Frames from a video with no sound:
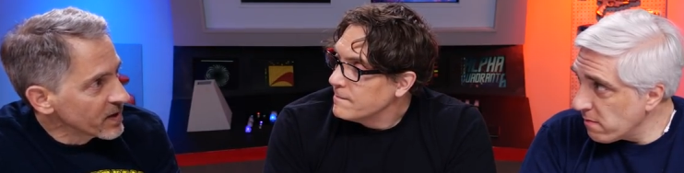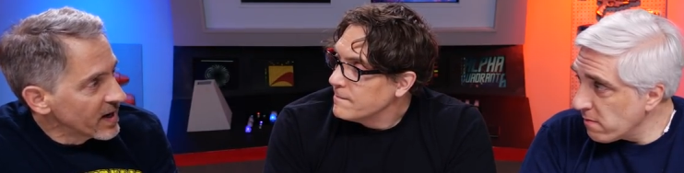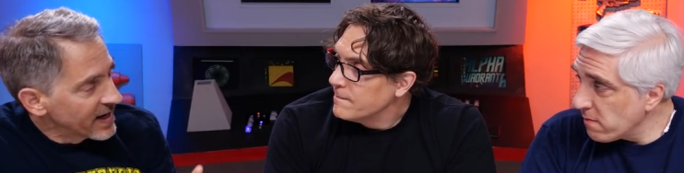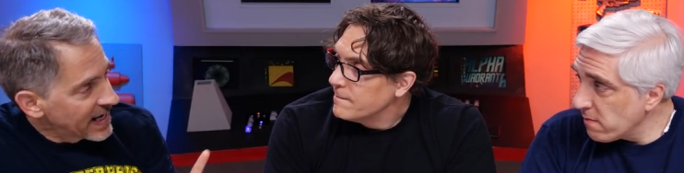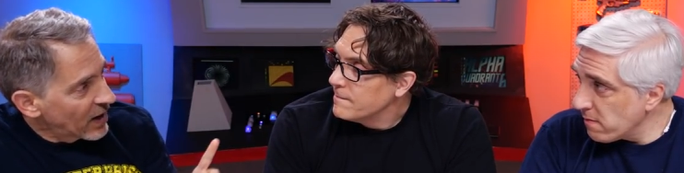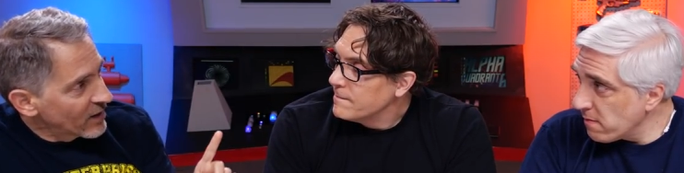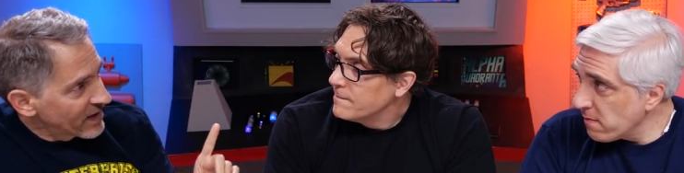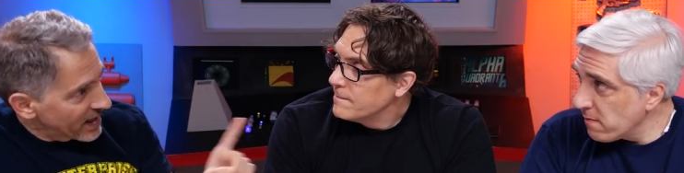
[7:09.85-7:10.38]
Speaker 1: Now,
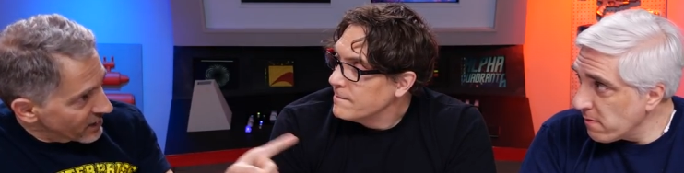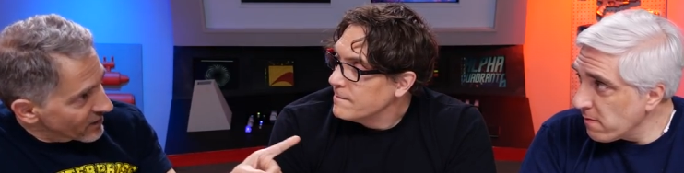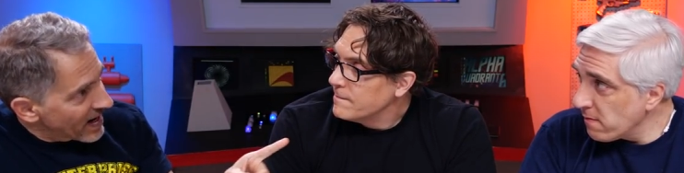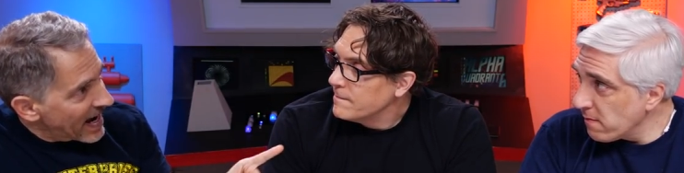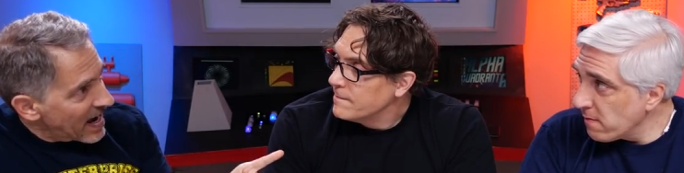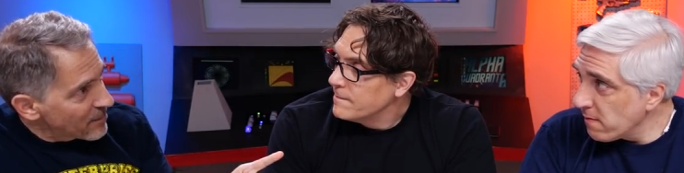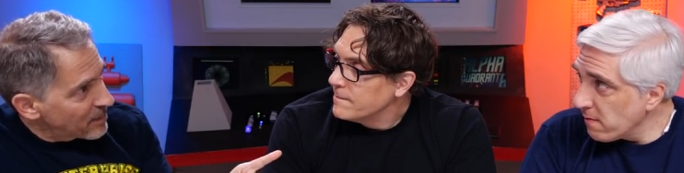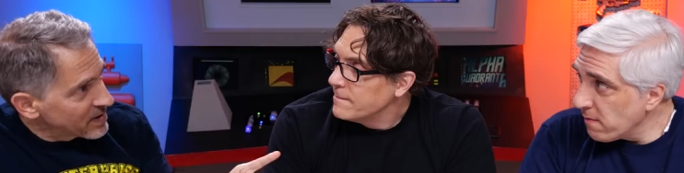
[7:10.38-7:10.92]
if that ever
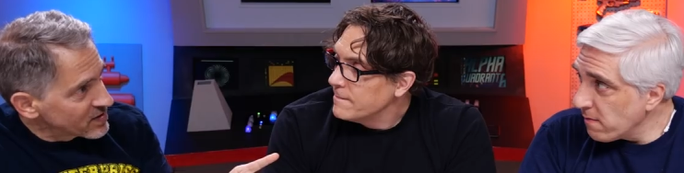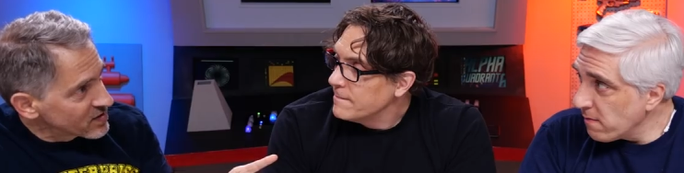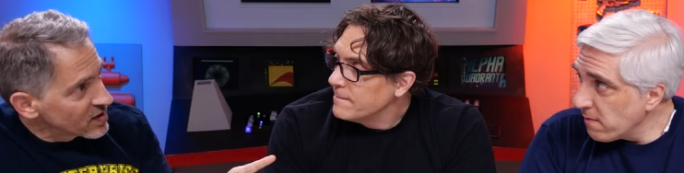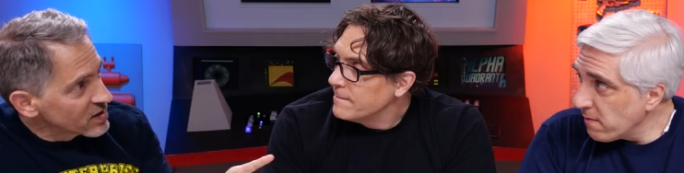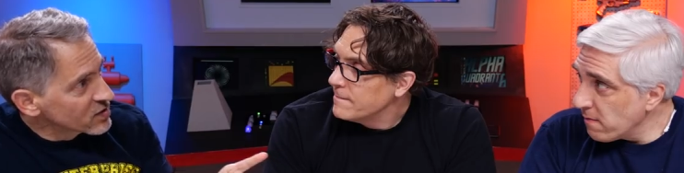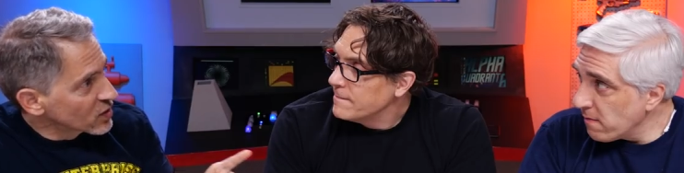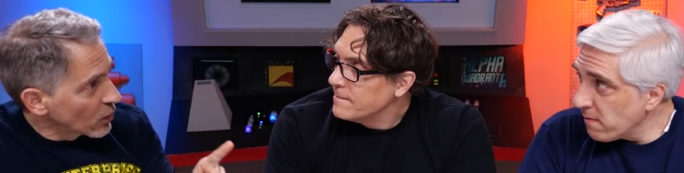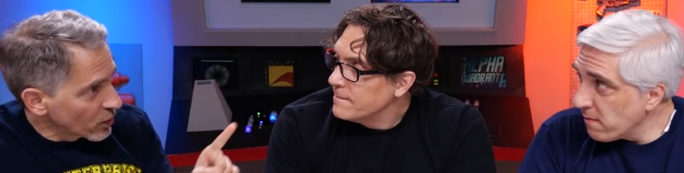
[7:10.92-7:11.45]
happens,
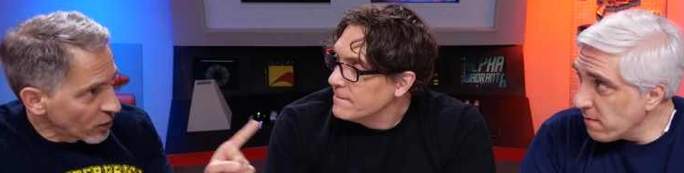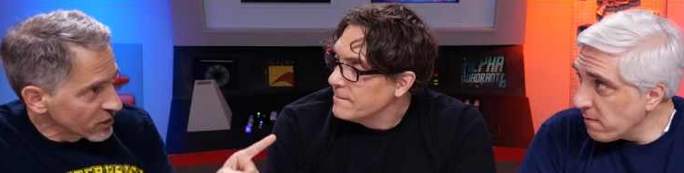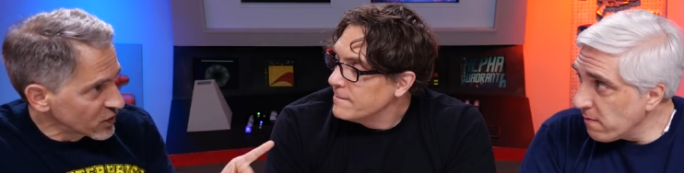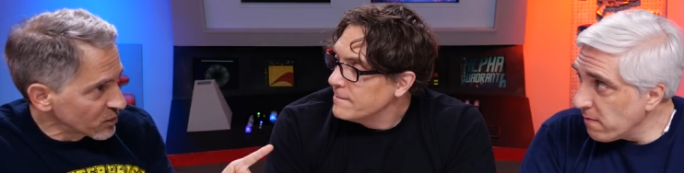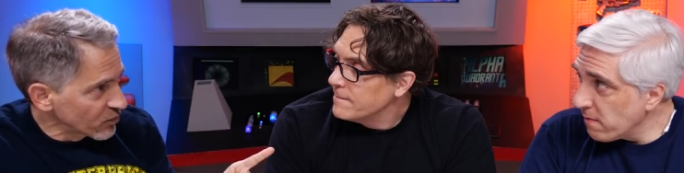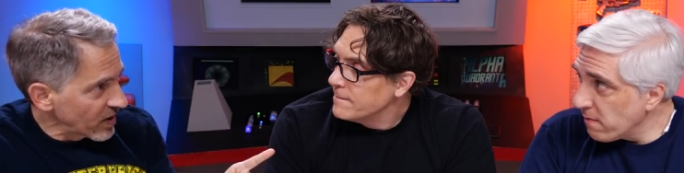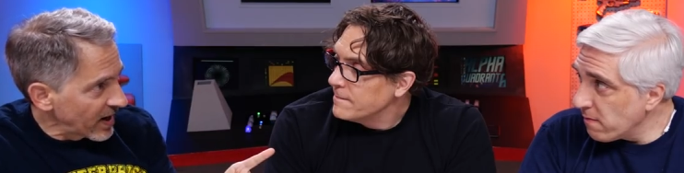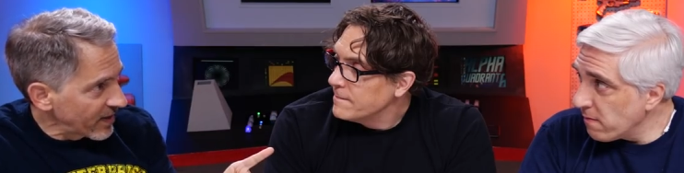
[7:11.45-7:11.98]
don't hold your
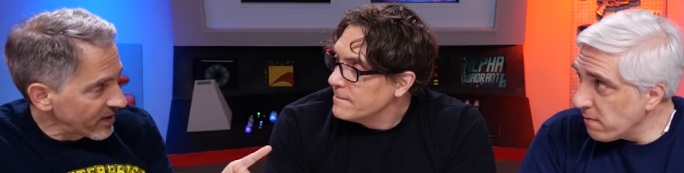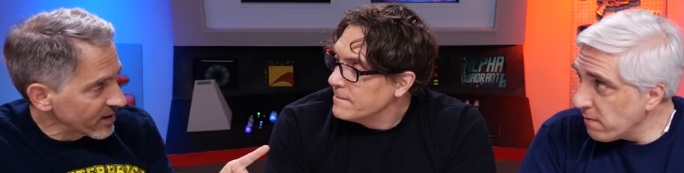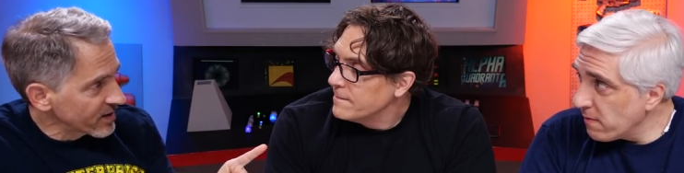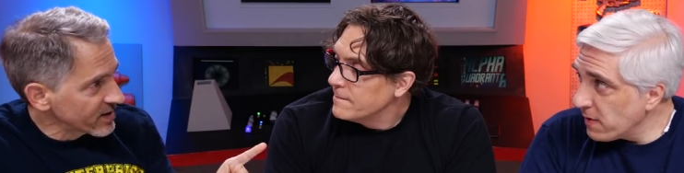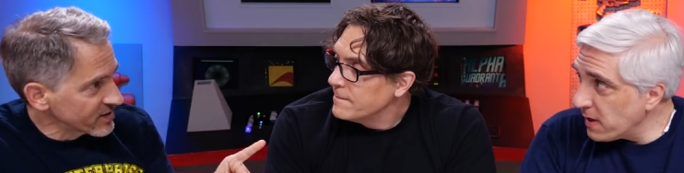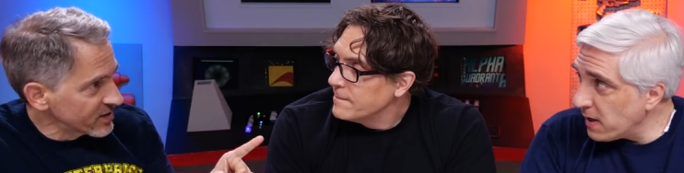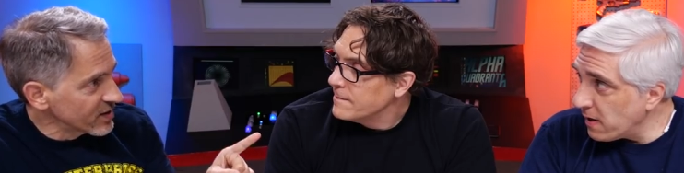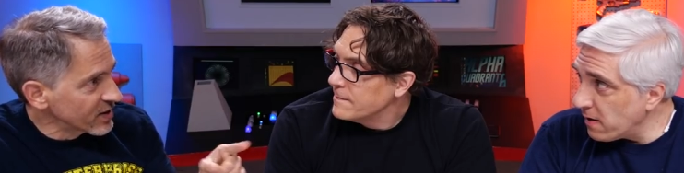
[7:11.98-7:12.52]
breath because
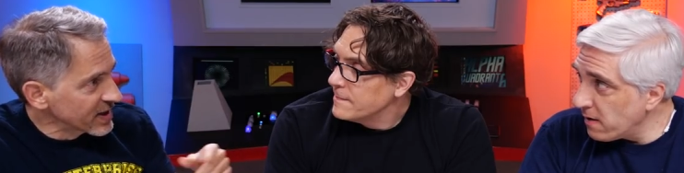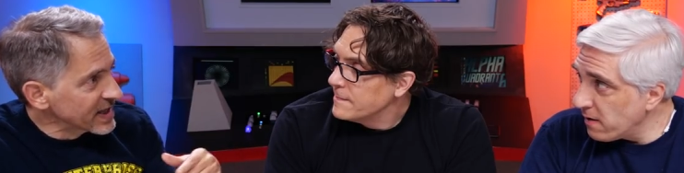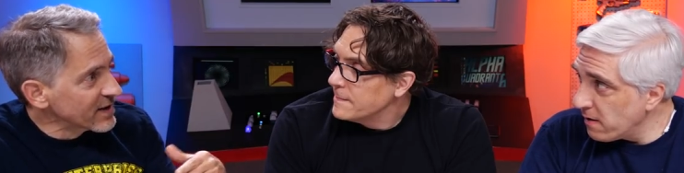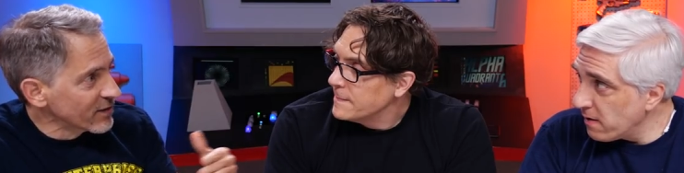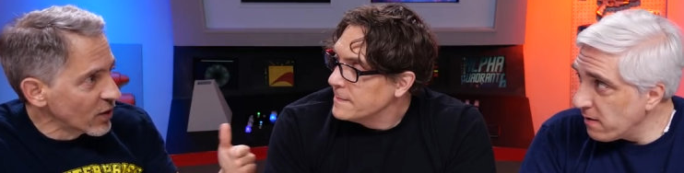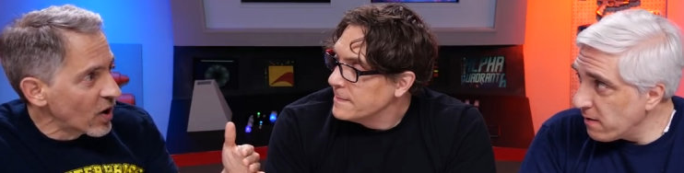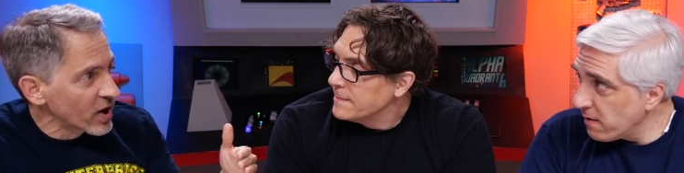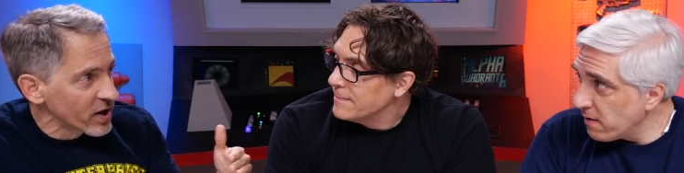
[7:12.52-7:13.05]
yeah. you can live
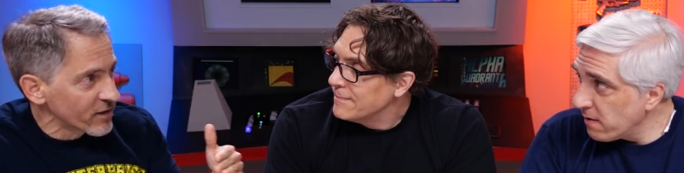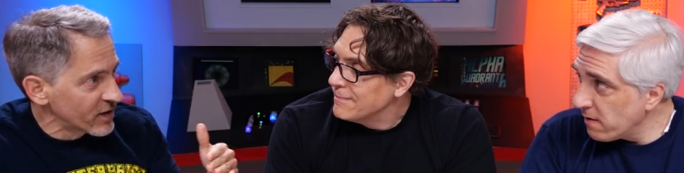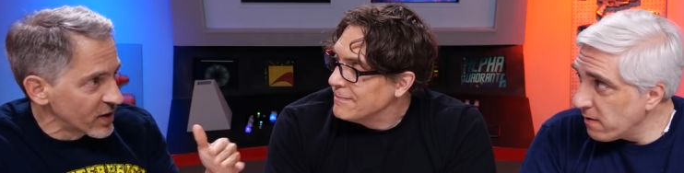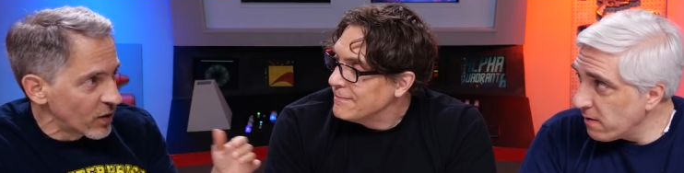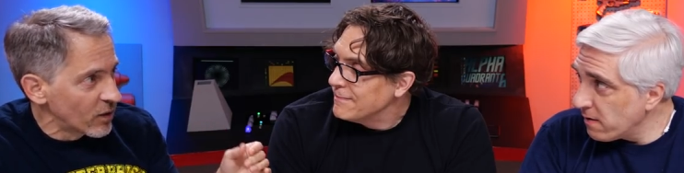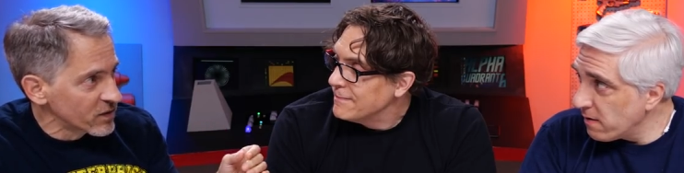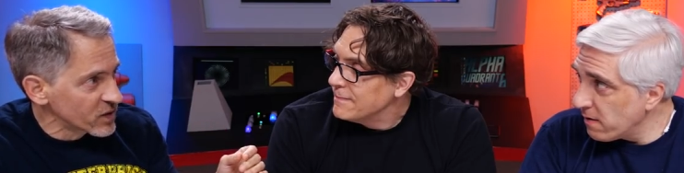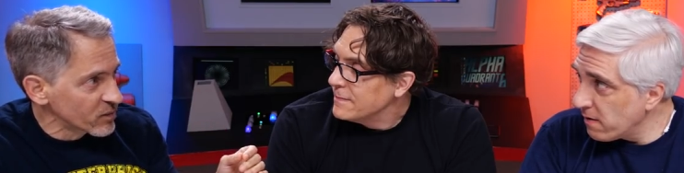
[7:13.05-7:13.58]
longer if you don't
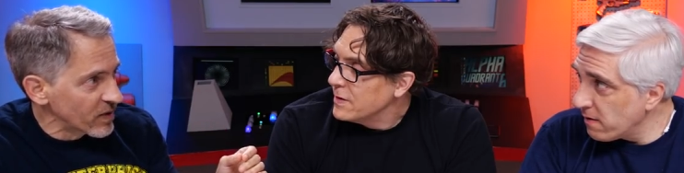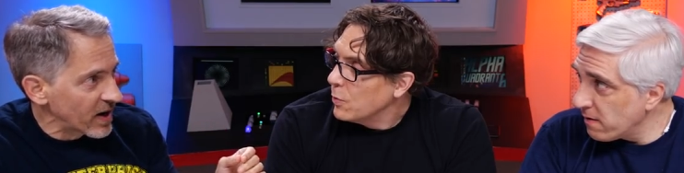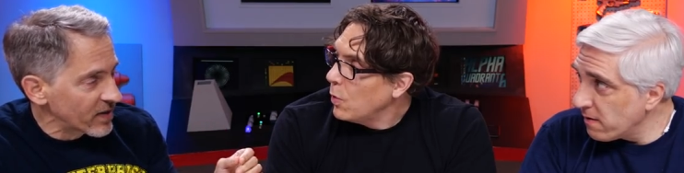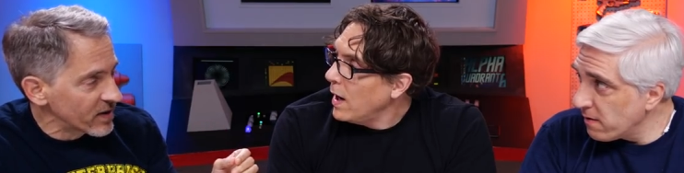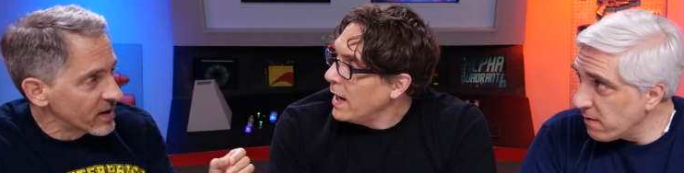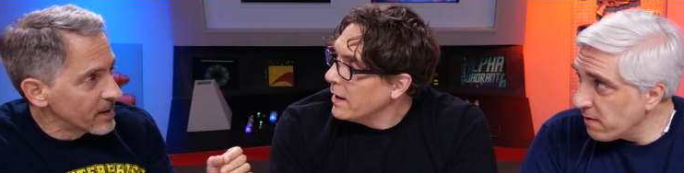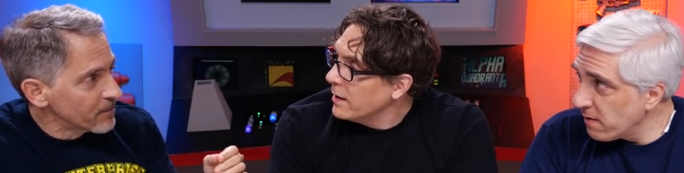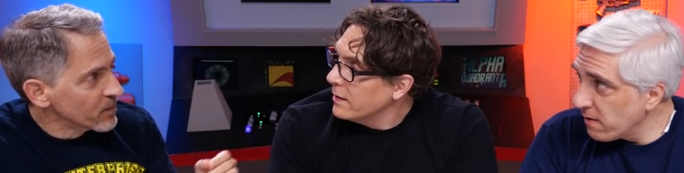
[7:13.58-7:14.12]
hold your breath.
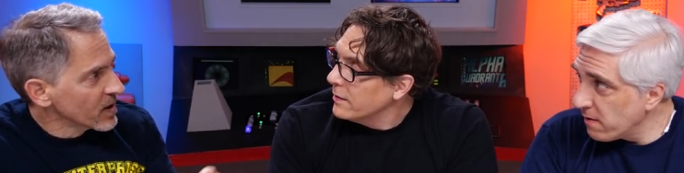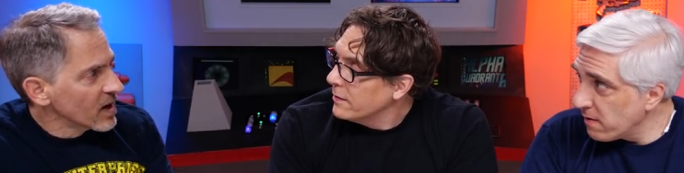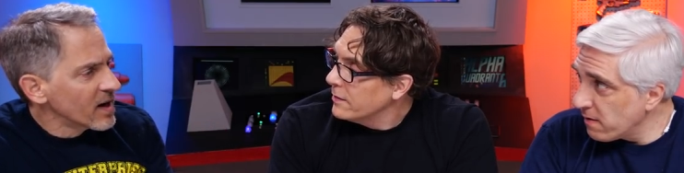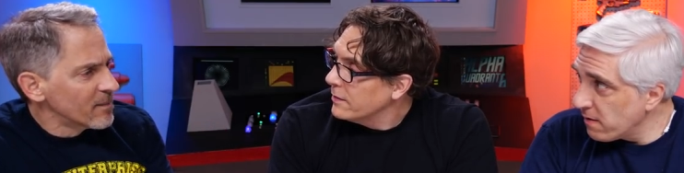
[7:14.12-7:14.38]
Why? I'm